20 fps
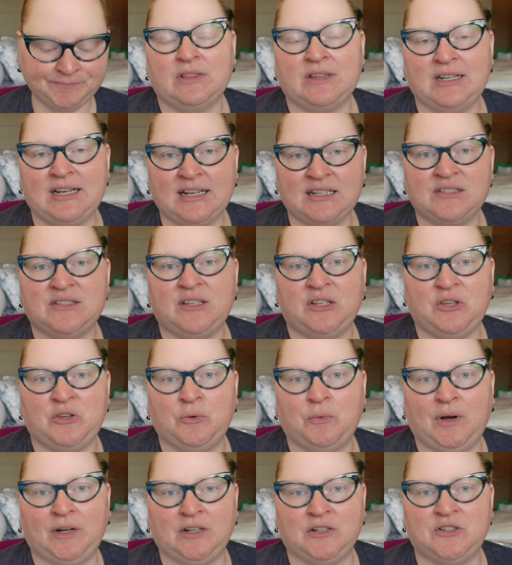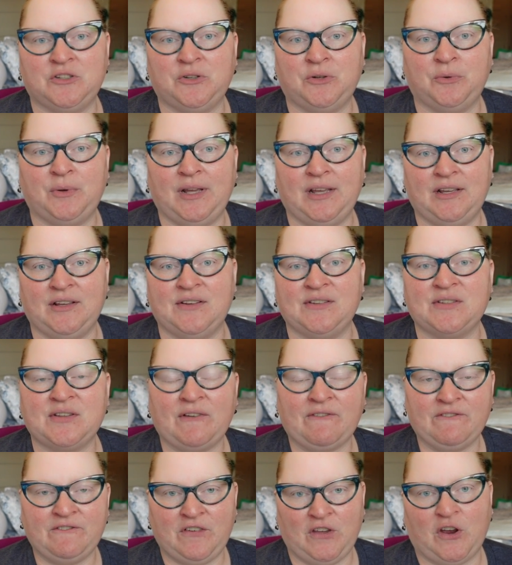The next thing you want to do is
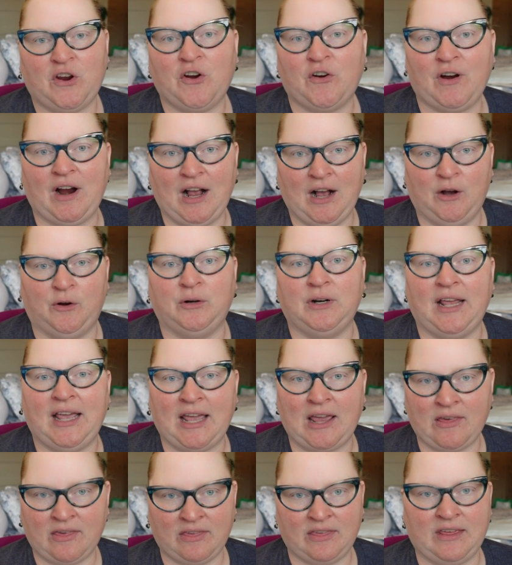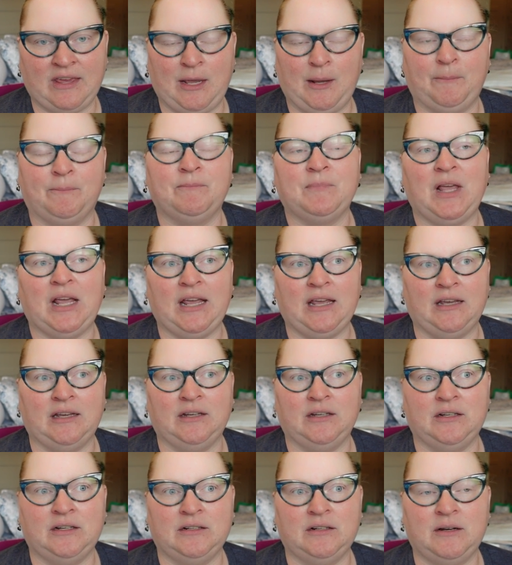figure out a theme,
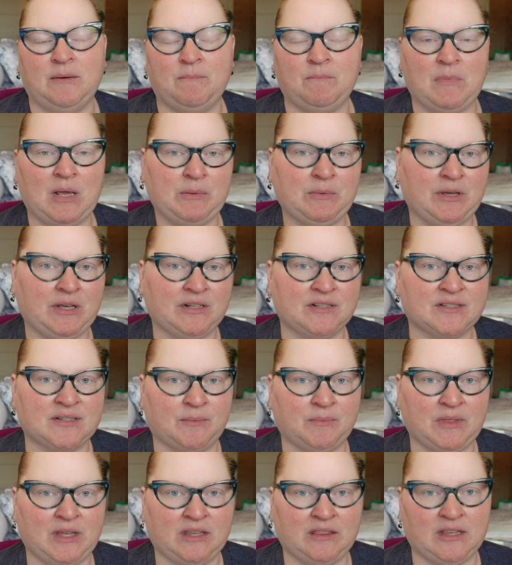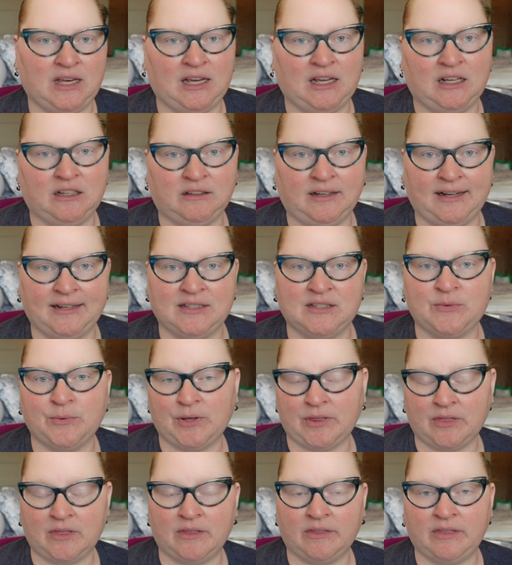and maybe it's something that aligns
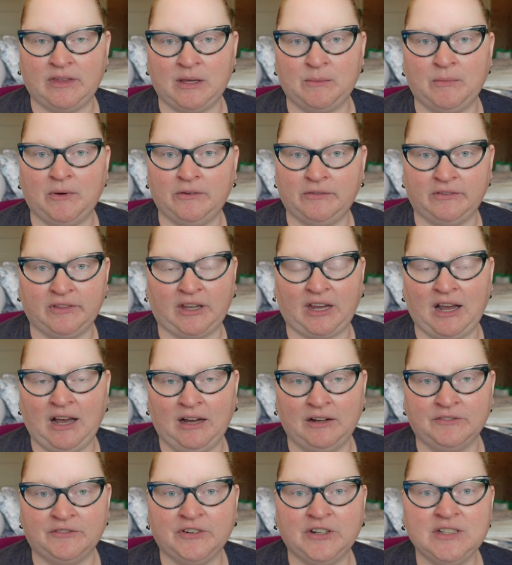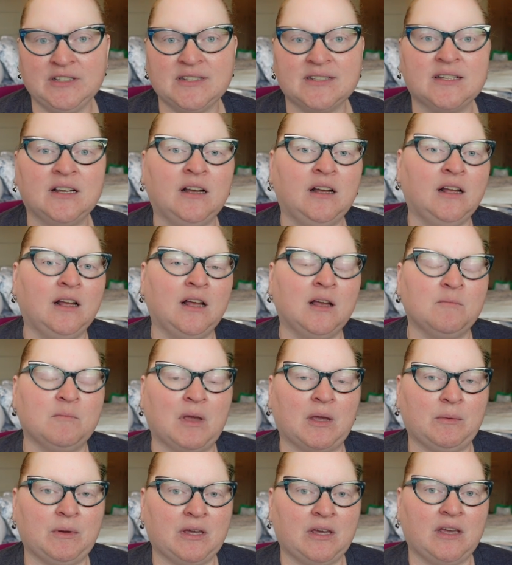with the theme of the conference.
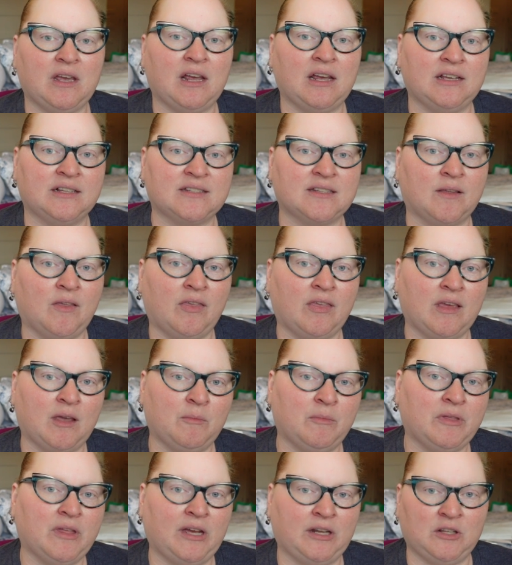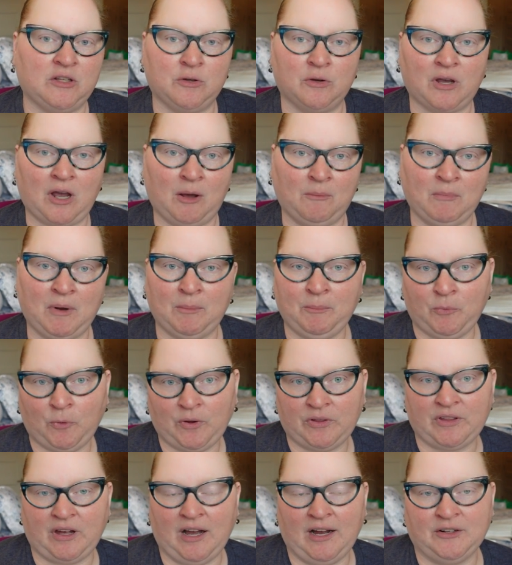Maybe it's a theme that you come up
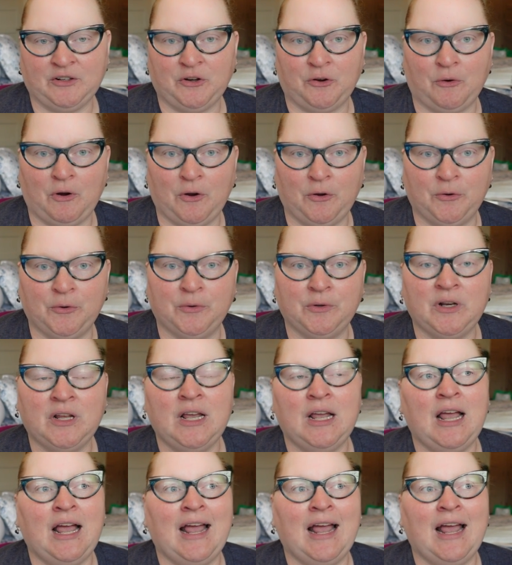with on your own,